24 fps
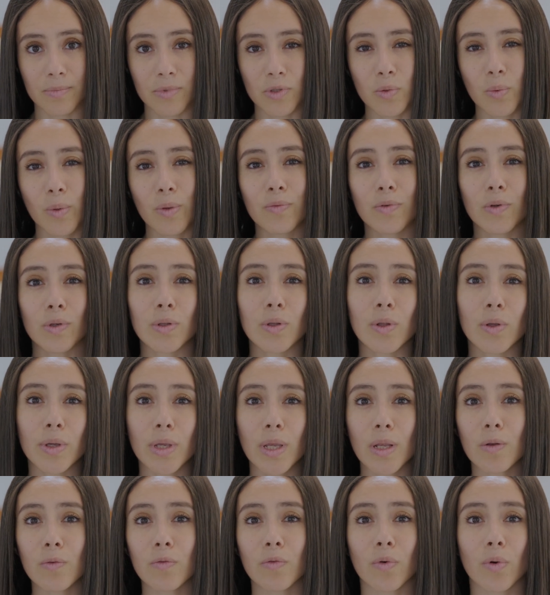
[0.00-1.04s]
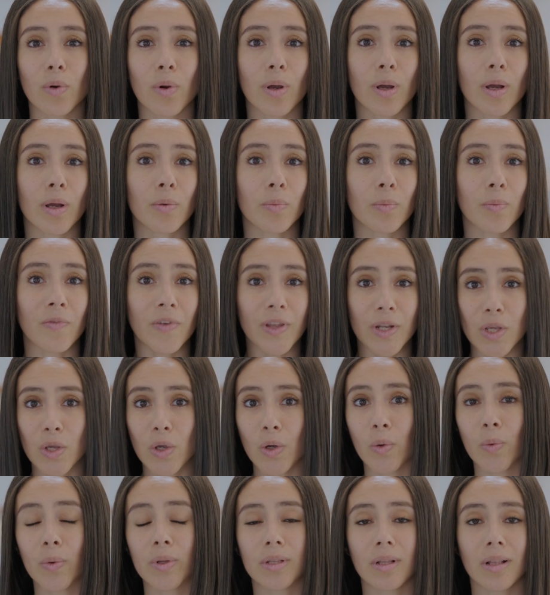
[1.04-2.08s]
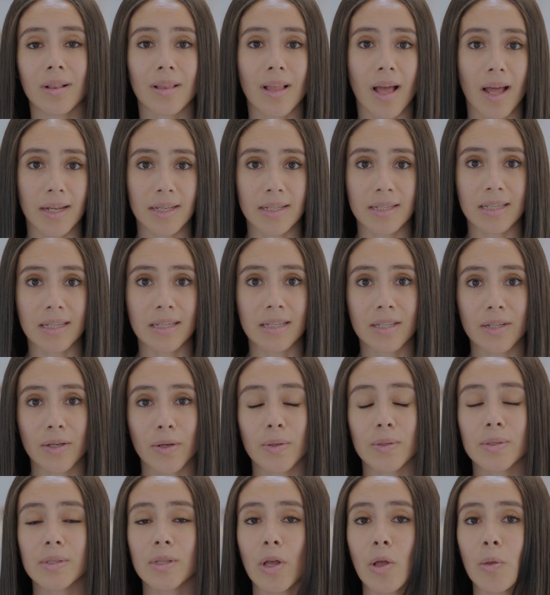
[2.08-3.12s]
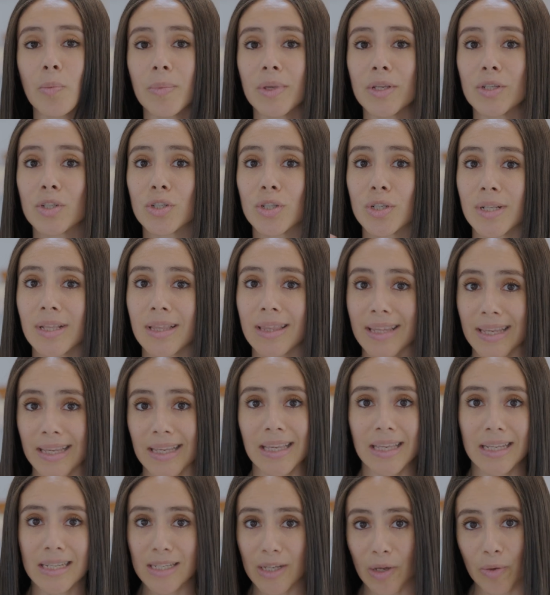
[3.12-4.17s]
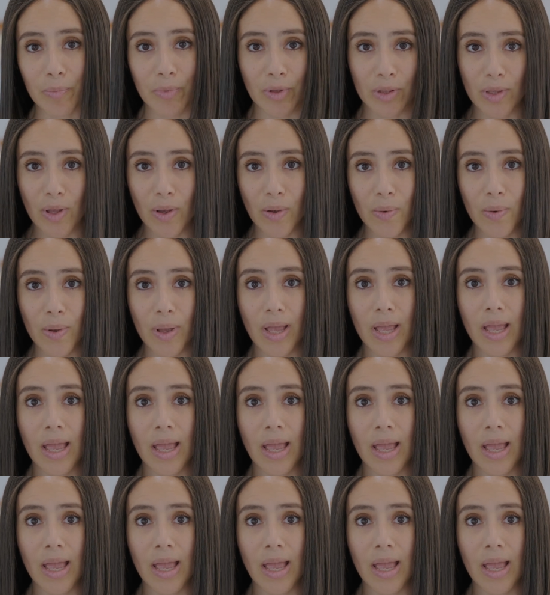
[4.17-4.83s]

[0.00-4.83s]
So if you're looking for a video with a lot of details, I'll make sure to link it down below.